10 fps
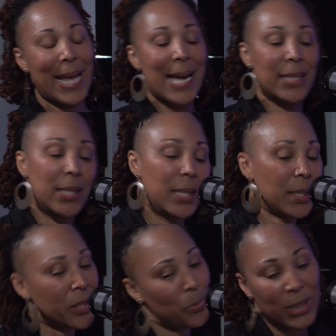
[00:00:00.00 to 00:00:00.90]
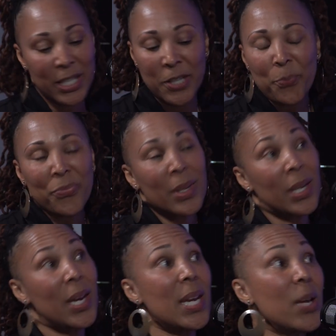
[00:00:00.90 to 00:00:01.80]
lasted. This could be
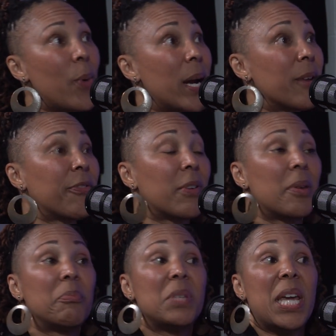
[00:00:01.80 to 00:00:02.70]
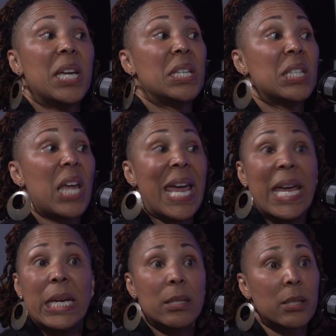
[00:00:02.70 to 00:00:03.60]
anywhere from days
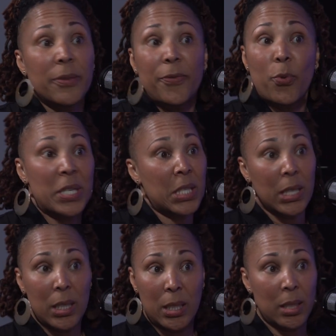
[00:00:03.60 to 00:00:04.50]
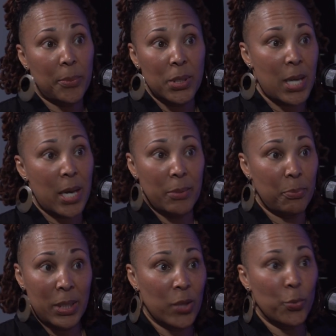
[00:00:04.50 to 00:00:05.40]
8 to 14. I'm just kind
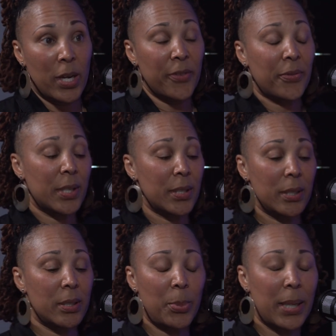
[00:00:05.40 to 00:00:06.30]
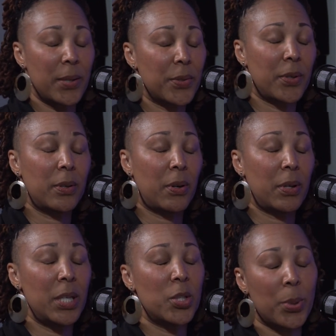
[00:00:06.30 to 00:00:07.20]
of being rough because it depends
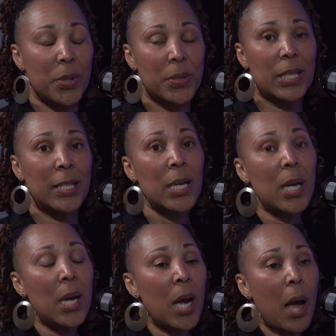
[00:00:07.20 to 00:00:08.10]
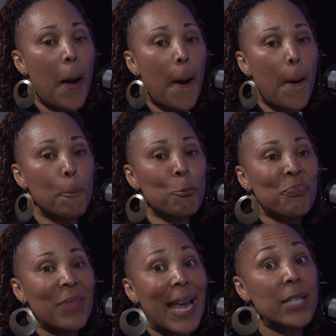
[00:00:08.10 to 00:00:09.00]
on each person.
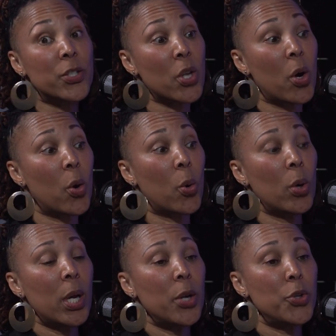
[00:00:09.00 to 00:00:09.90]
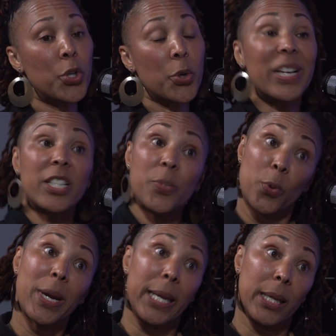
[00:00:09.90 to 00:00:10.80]
And so during
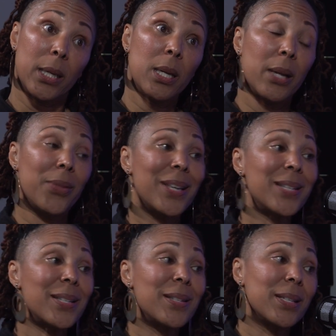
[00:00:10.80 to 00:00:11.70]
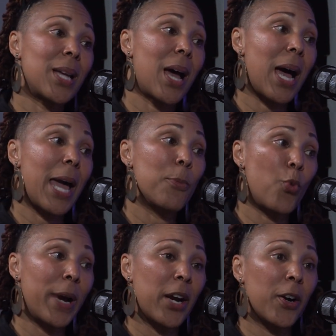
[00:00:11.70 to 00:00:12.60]
spring, this is a time
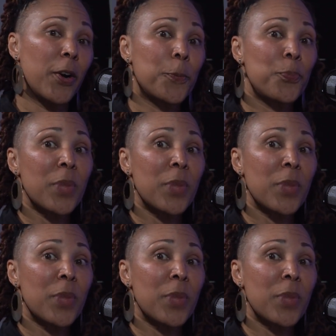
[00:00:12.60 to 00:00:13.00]
where